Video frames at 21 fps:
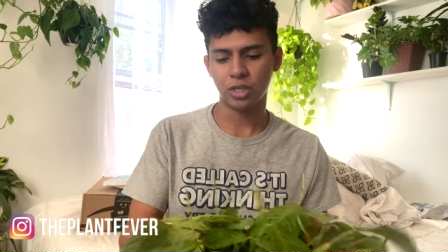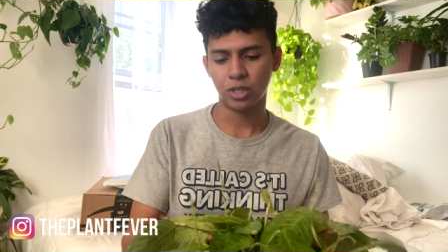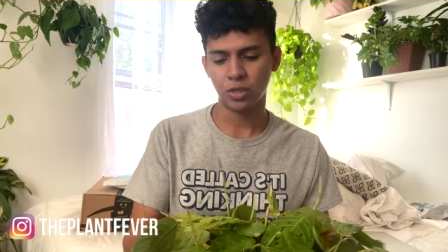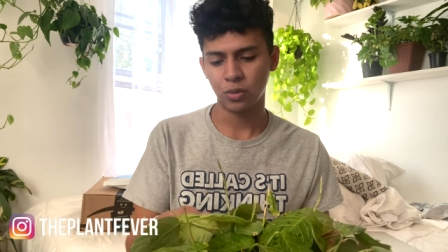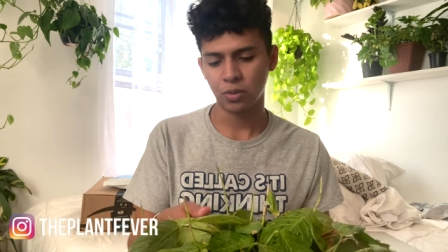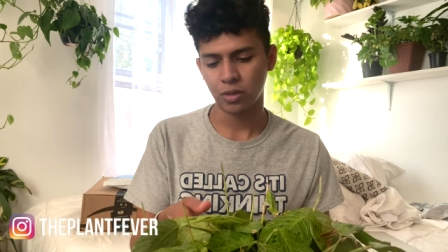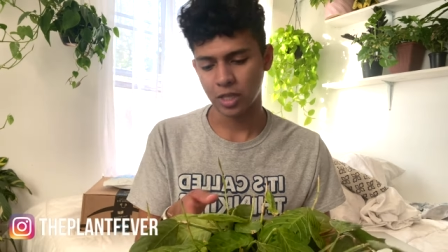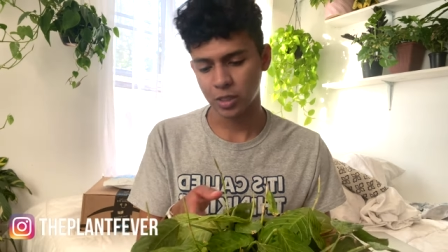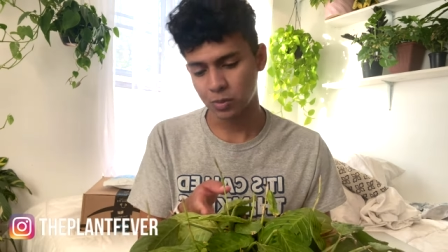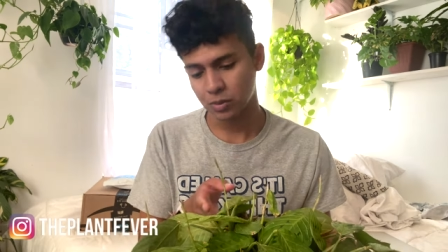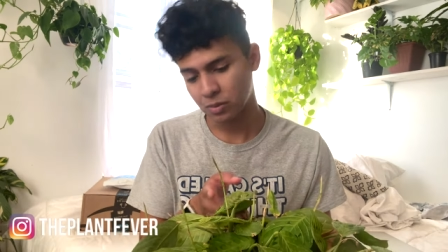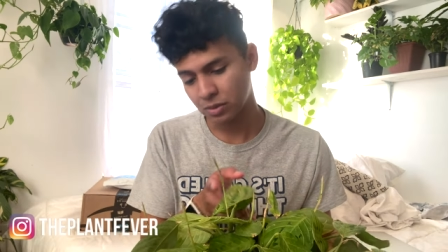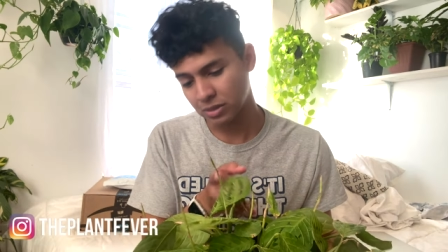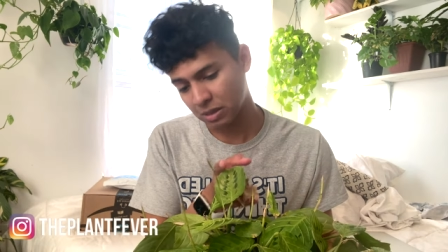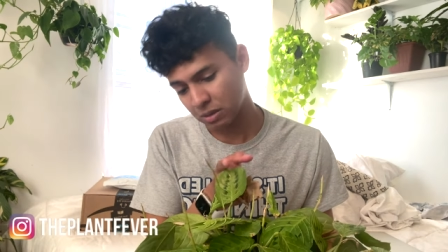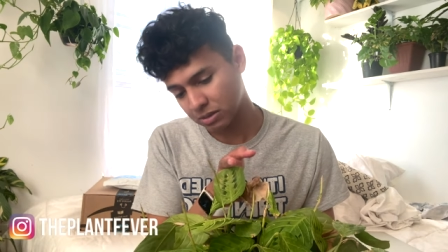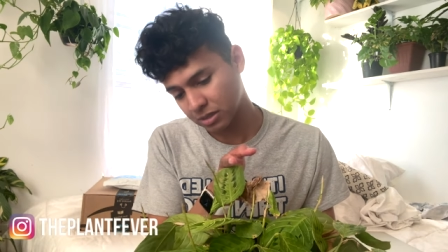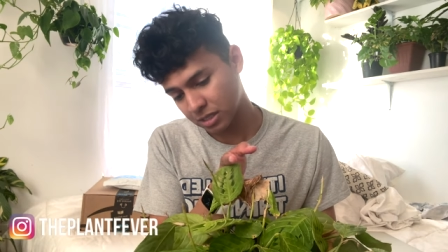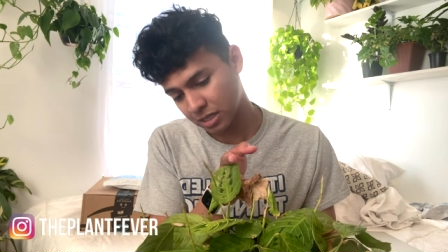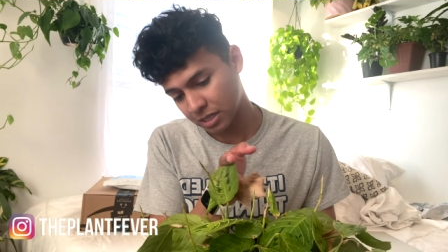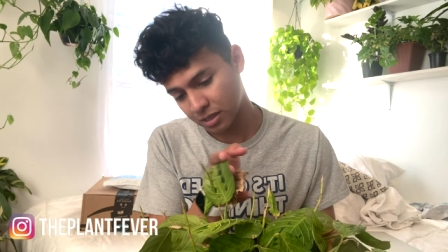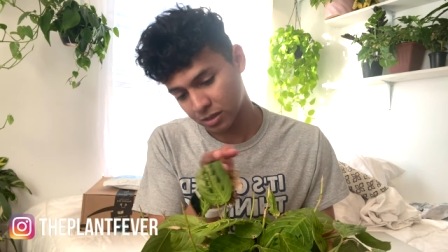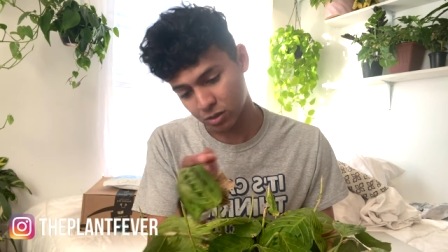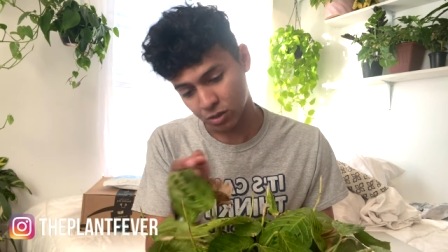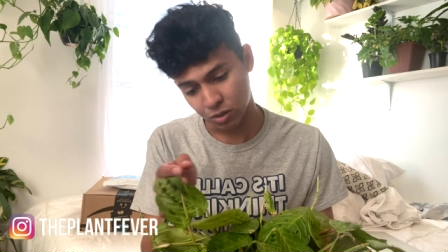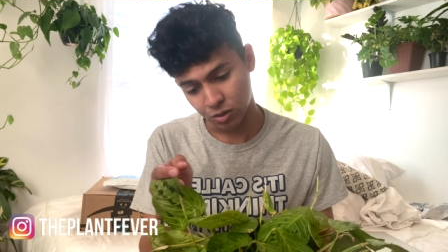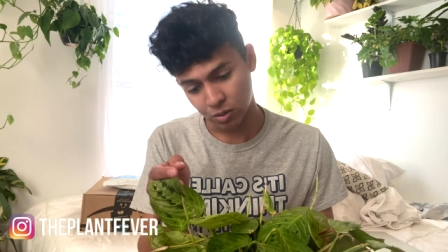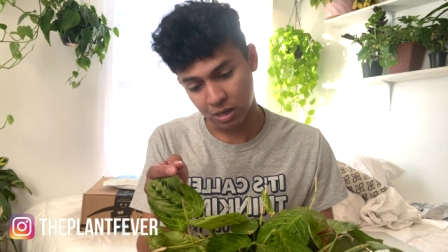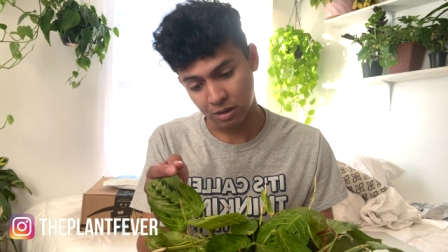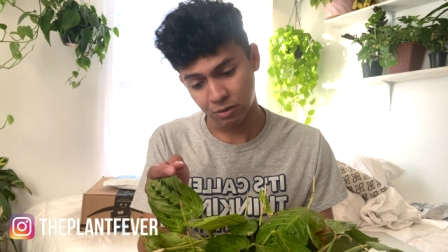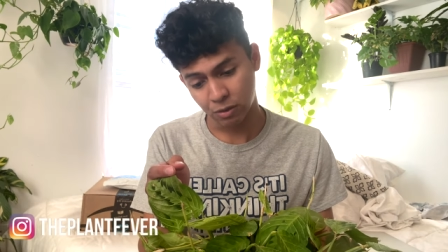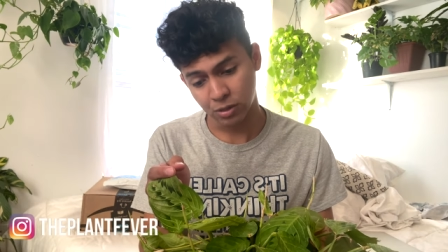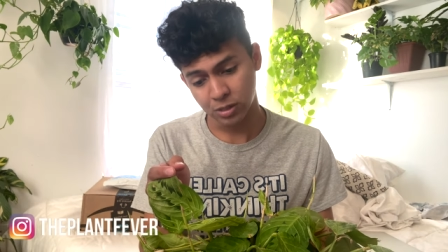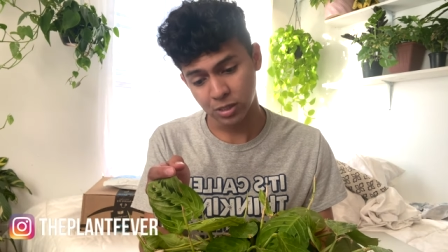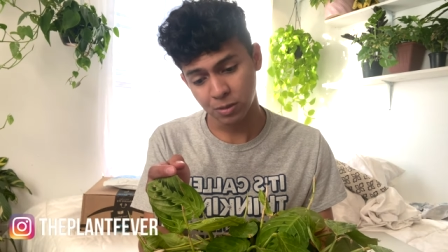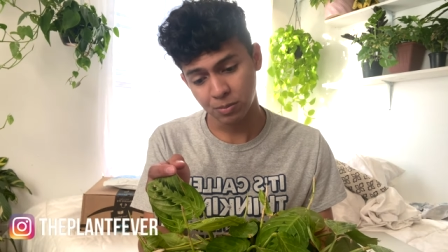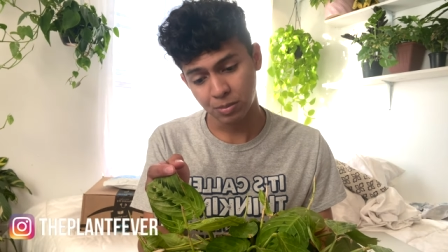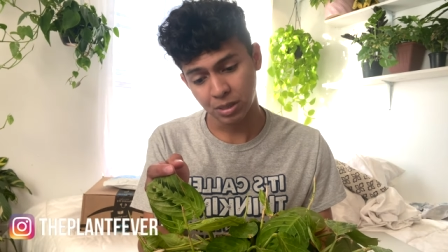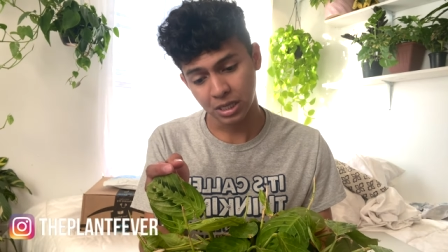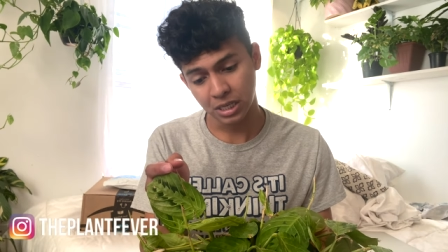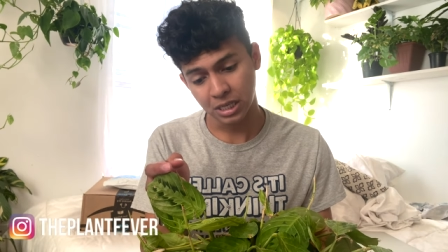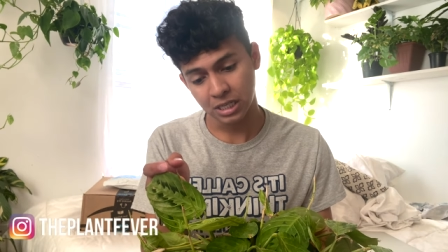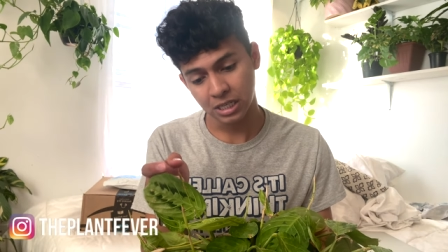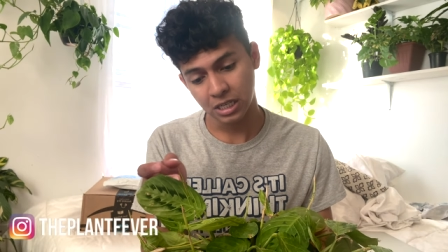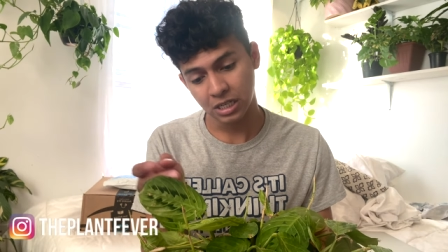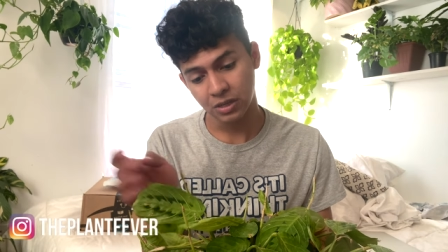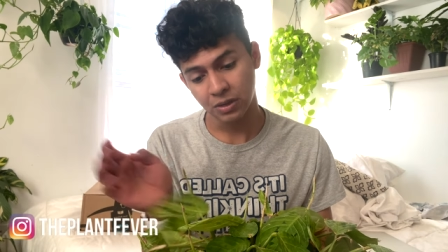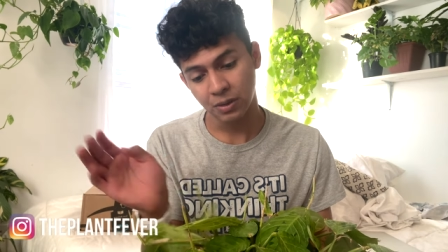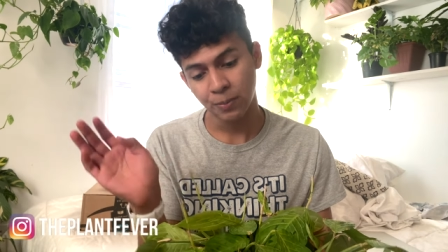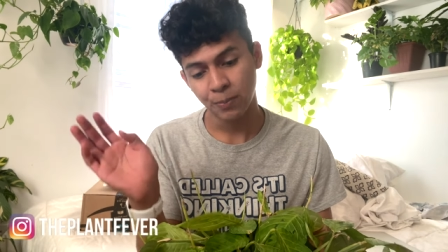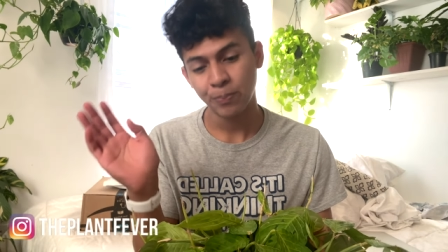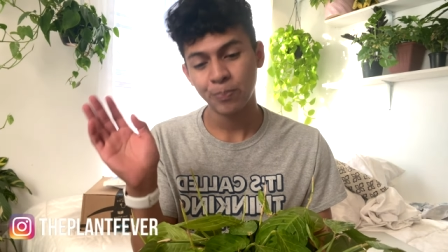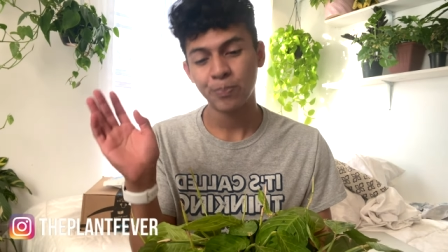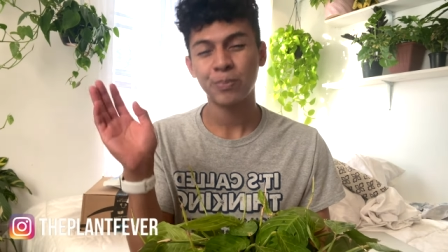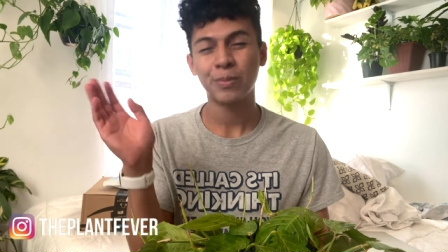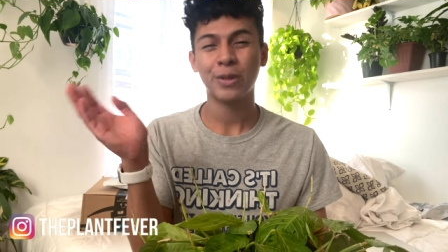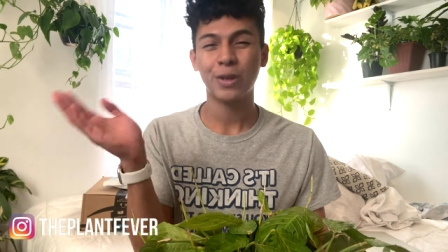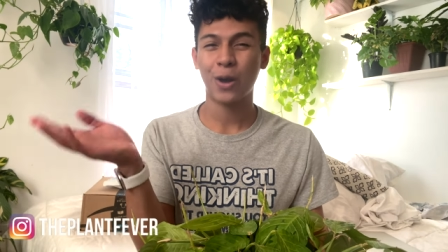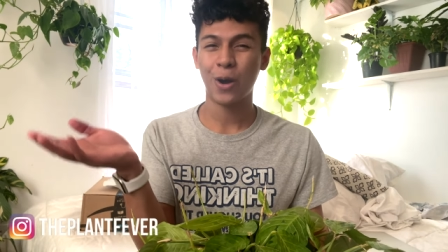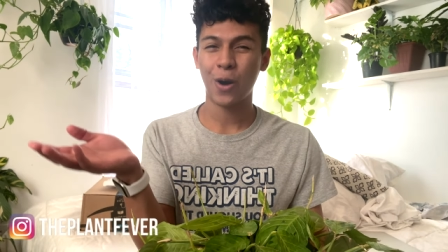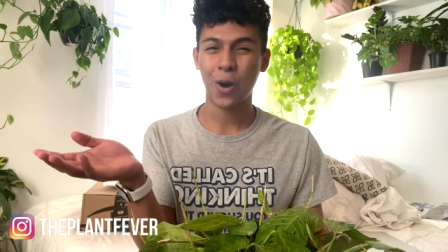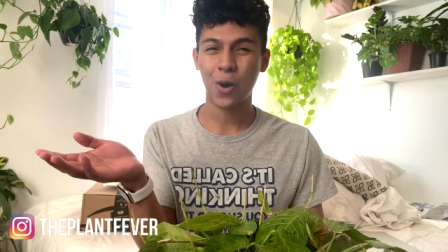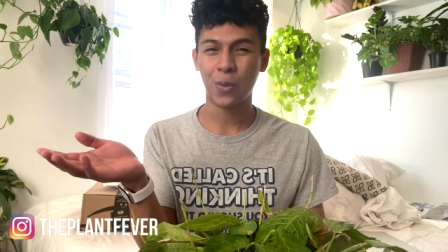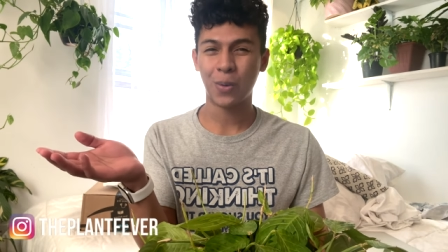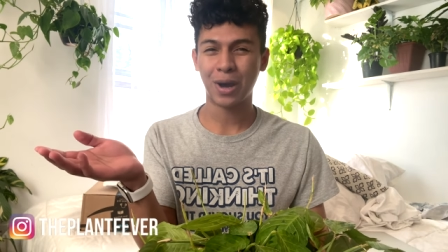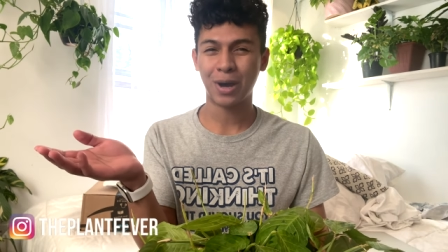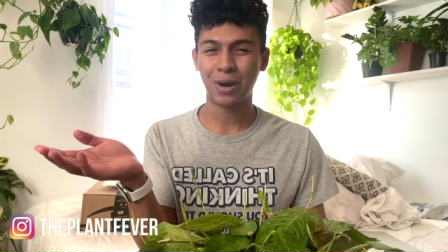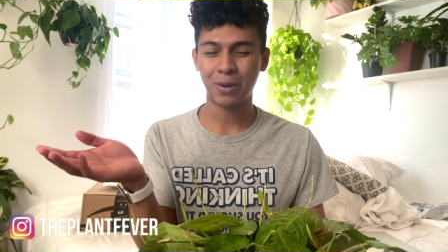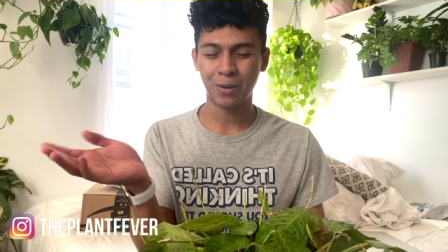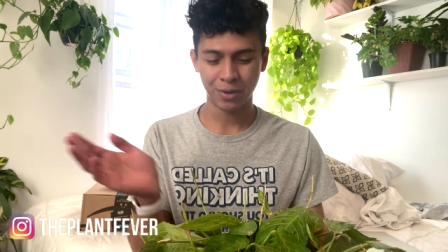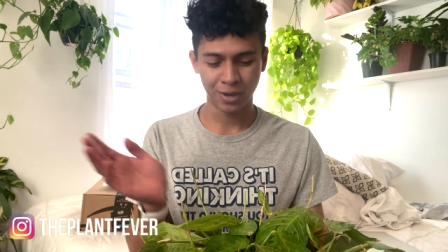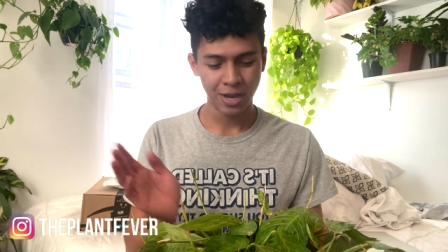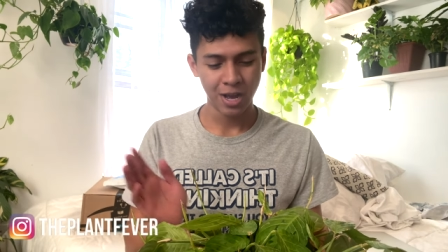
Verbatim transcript: you, this one was outside. So if there's a bug in here, oh wow.